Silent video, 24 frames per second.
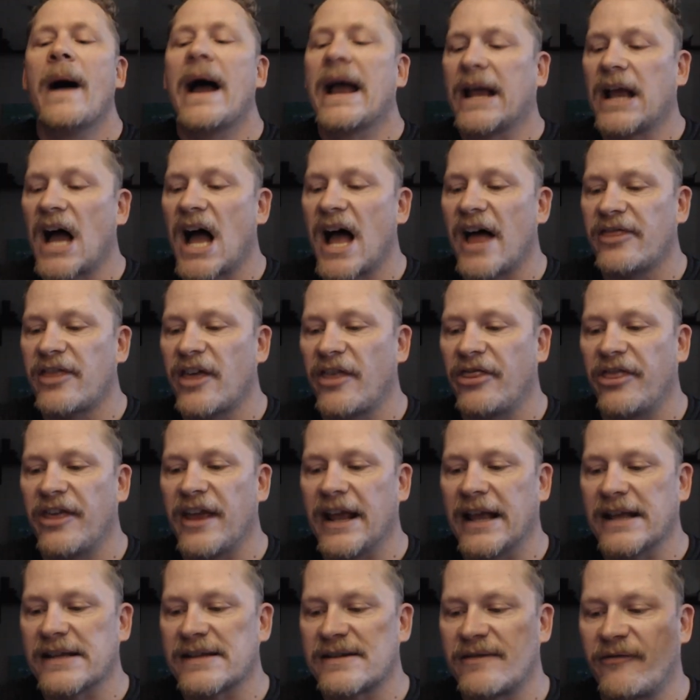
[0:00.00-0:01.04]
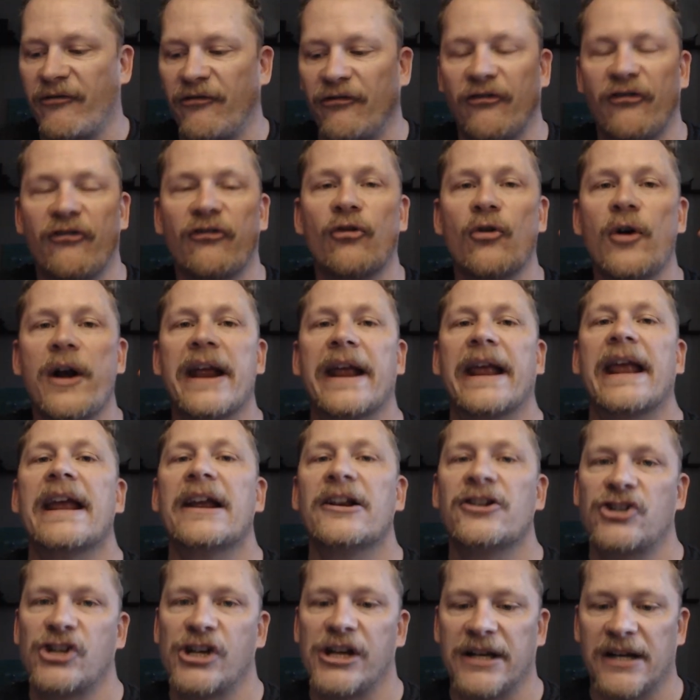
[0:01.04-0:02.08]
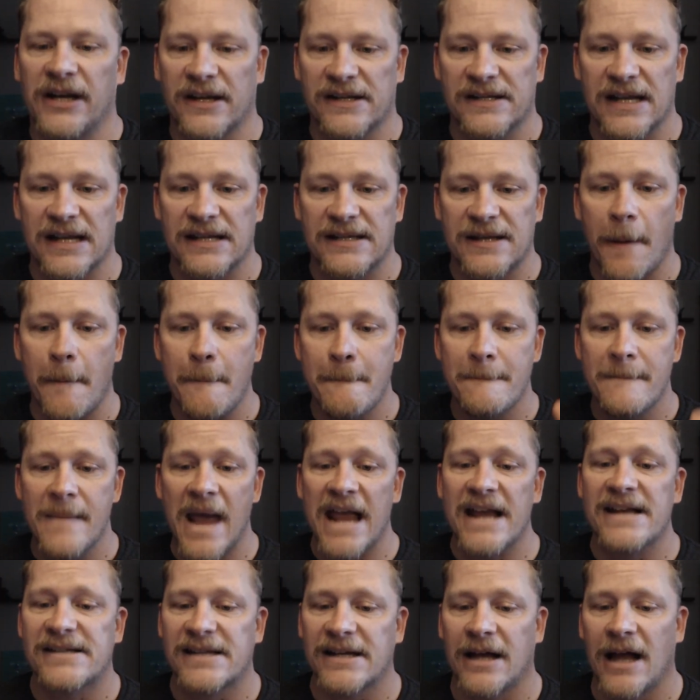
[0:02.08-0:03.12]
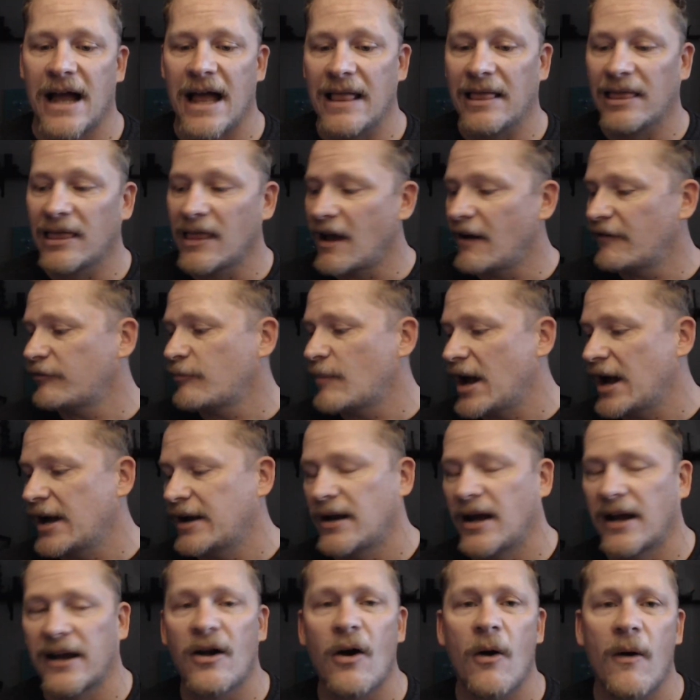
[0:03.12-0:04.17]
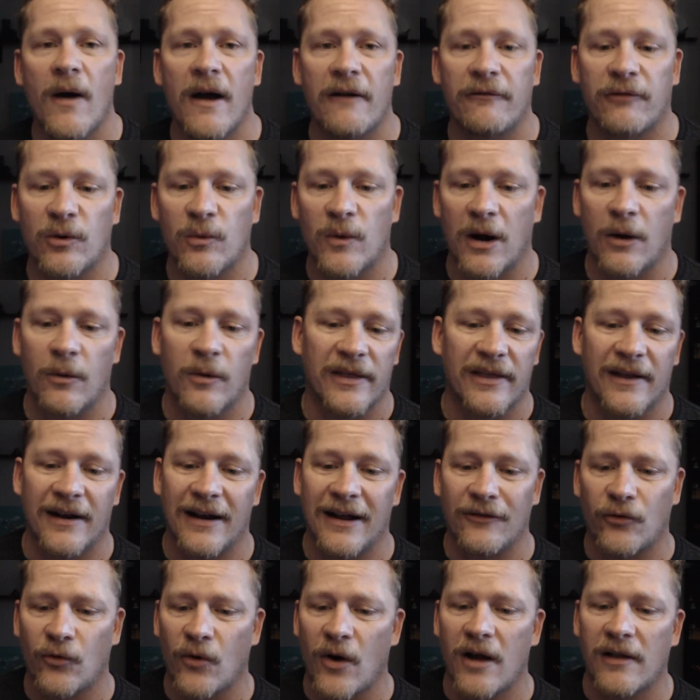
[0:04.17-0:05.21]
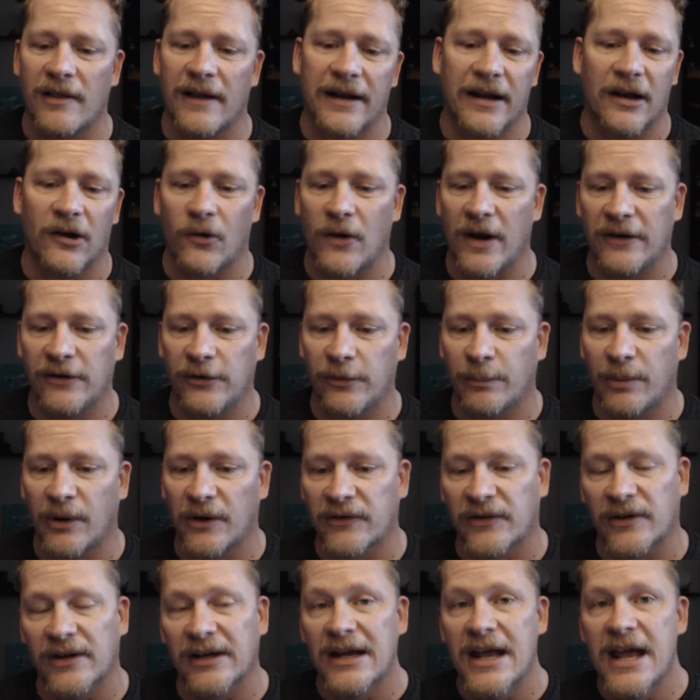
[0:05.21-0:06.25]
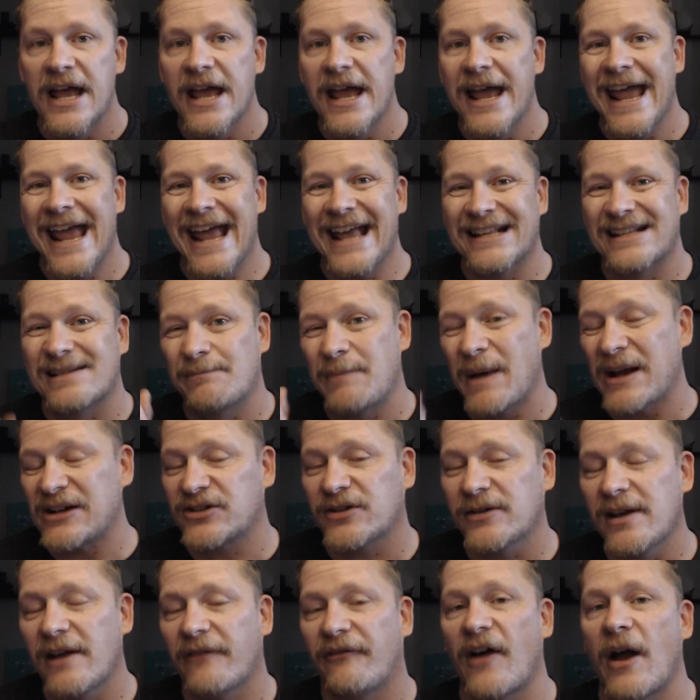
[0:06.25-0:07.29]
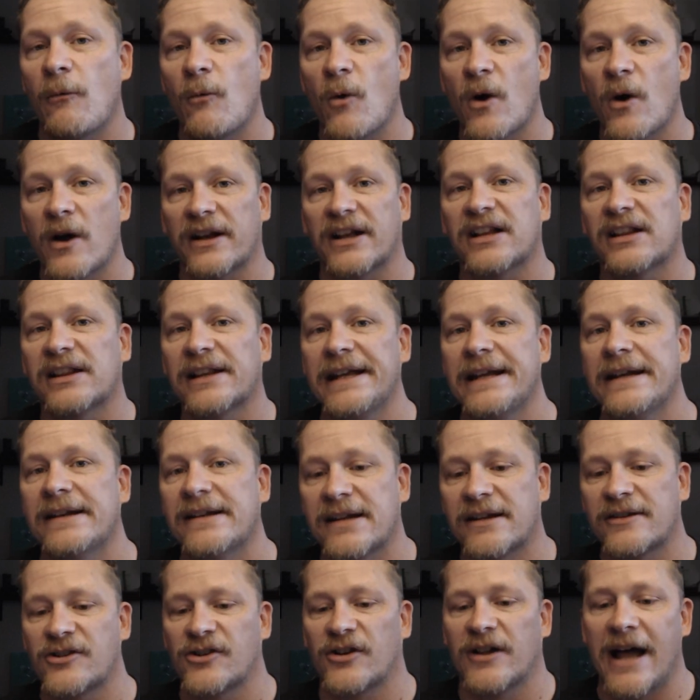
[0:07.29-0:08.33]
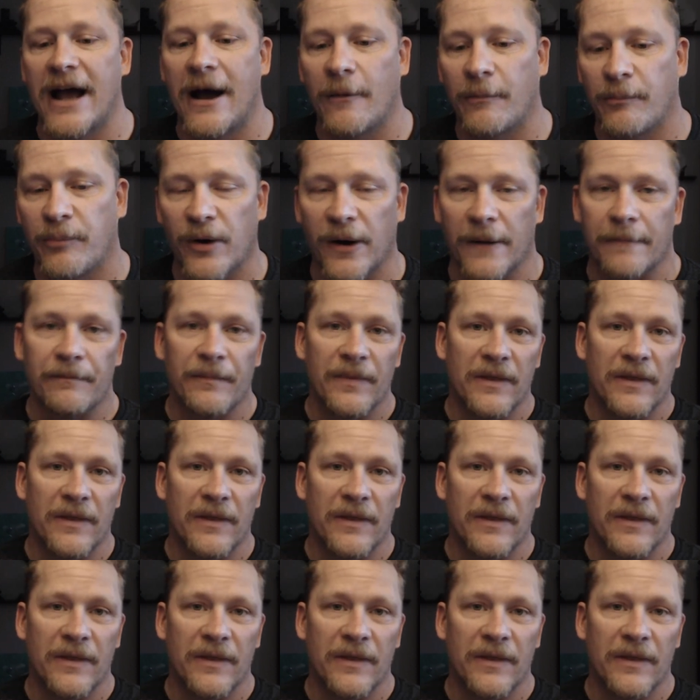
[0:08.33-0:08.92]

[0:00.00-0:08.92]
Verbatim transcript: God, the thing is freaking genius. It's amazing. I love mine. I go everywhere with it. I draw like a crazy person, especially if I want clean digital output.